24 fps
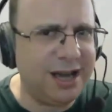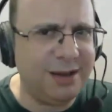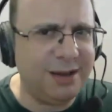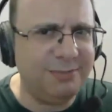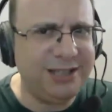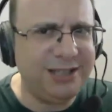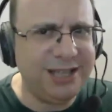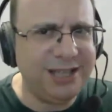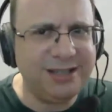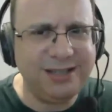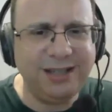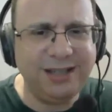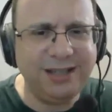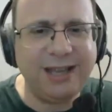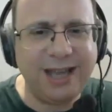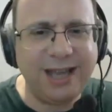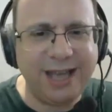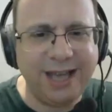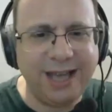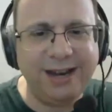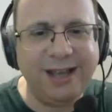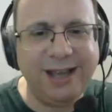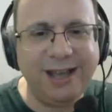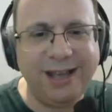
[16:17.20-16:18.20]
testing
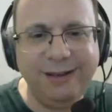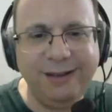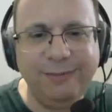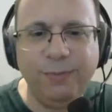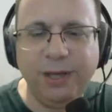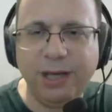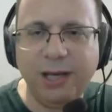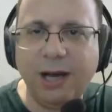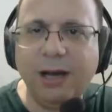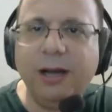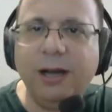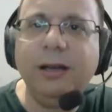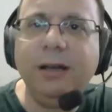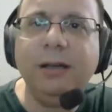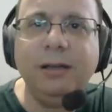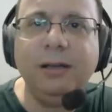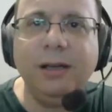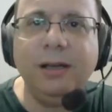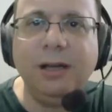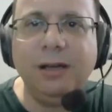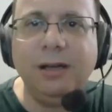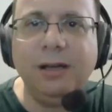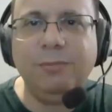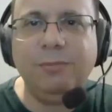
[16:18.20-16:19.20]
an API,
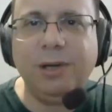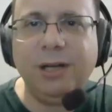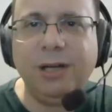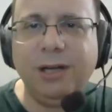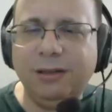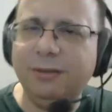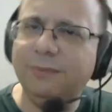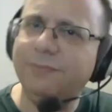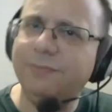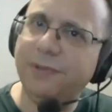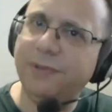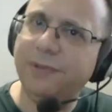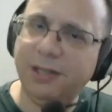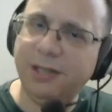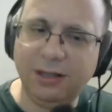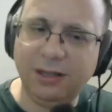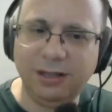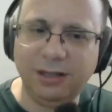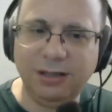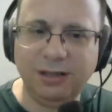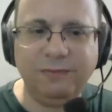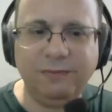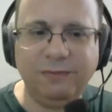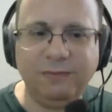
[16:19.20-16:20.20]
but in a
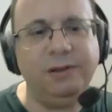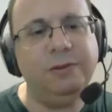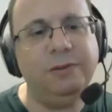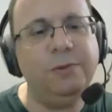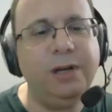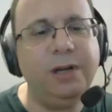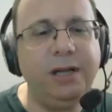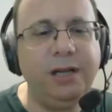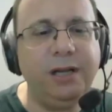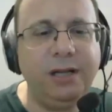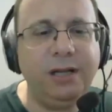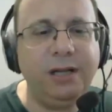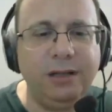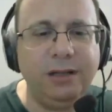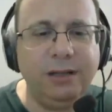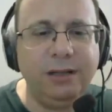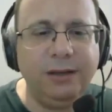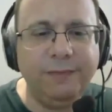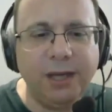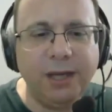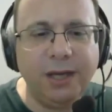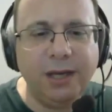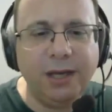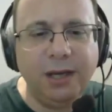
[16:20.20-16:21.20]
different way.
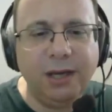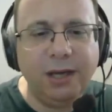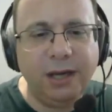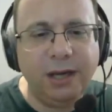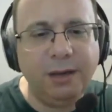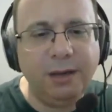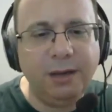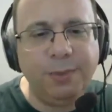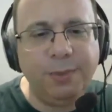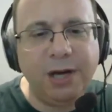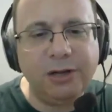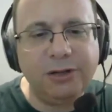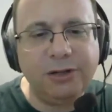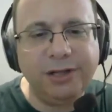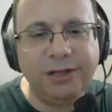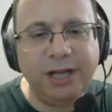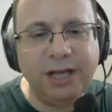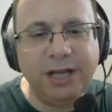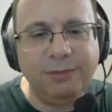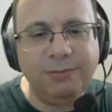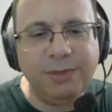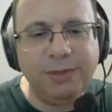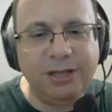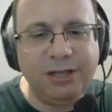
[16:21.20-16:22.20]
Partial
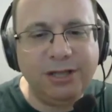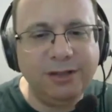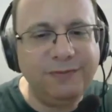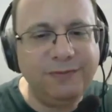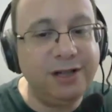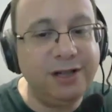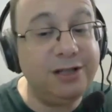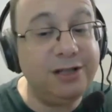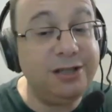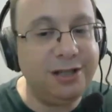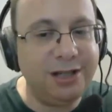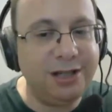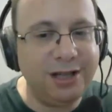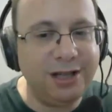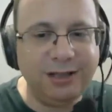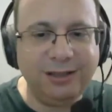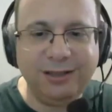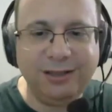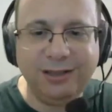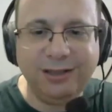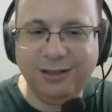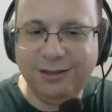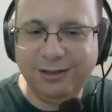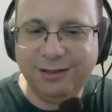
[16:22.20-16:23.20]
name matching
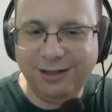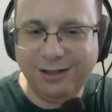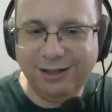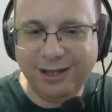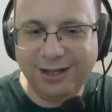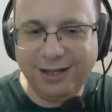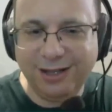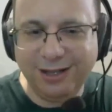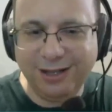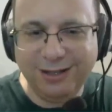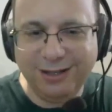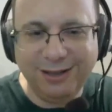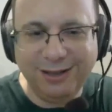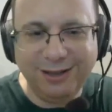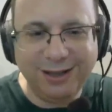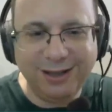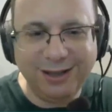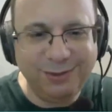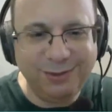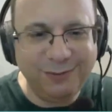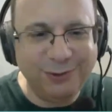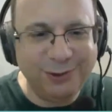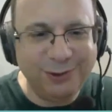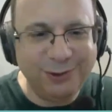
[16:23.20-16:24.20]
functionality. Again, I did that
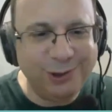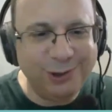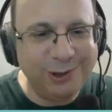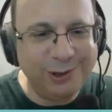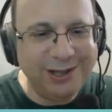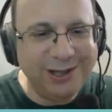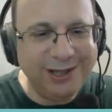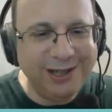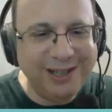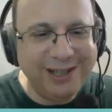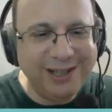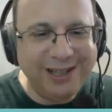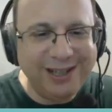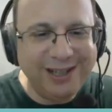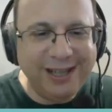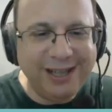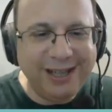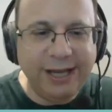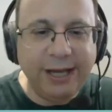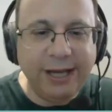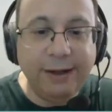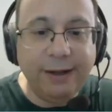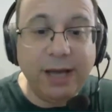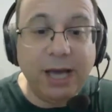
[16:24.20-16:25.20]
before.
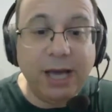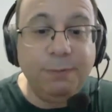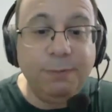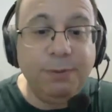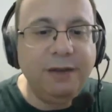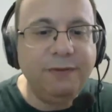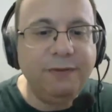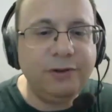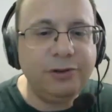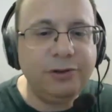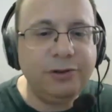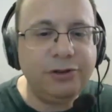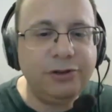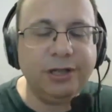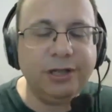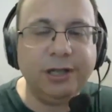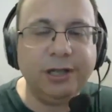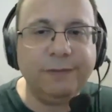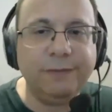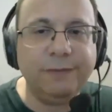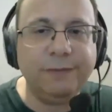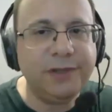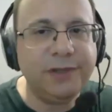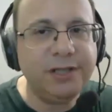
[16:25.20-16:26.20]
API
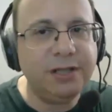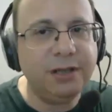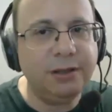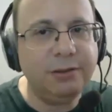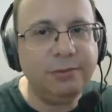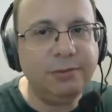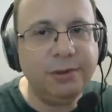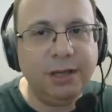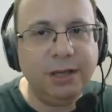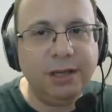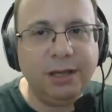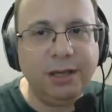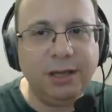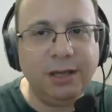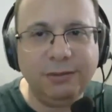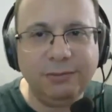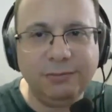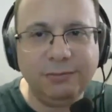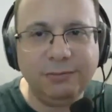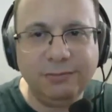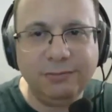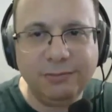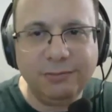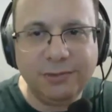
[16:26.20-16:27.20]
versioning. So
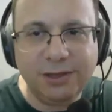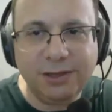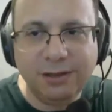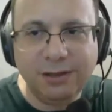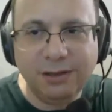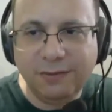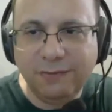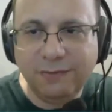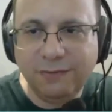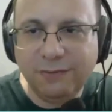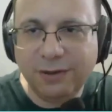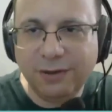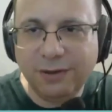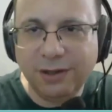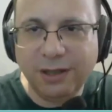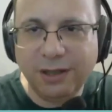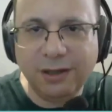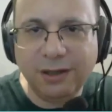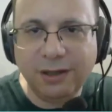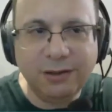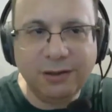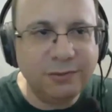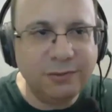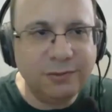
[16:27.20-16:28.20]

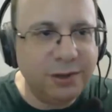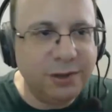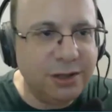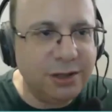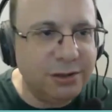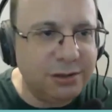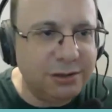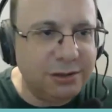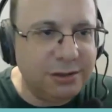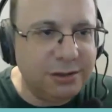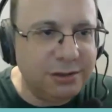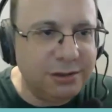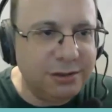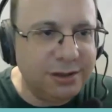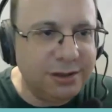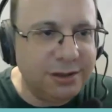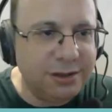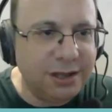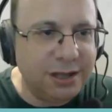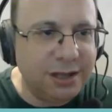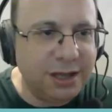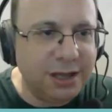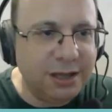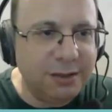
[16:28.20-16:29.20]
if you recall,
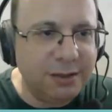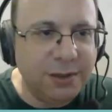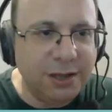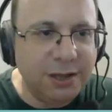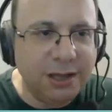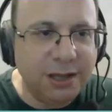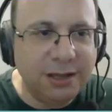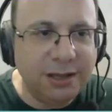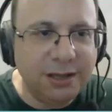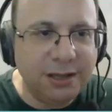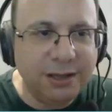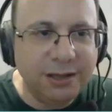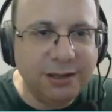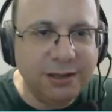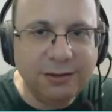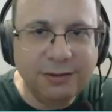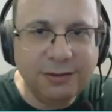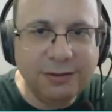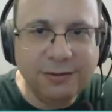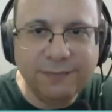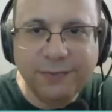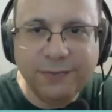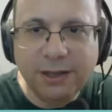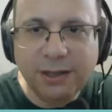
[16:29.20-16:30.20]
the API
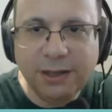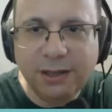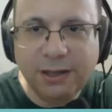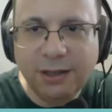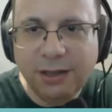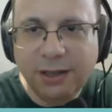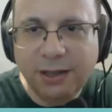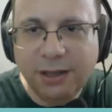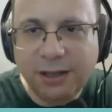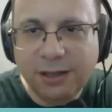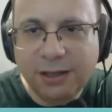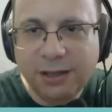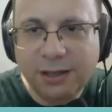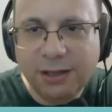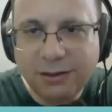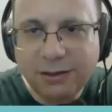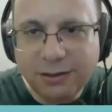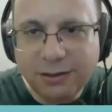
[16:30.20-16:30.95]
is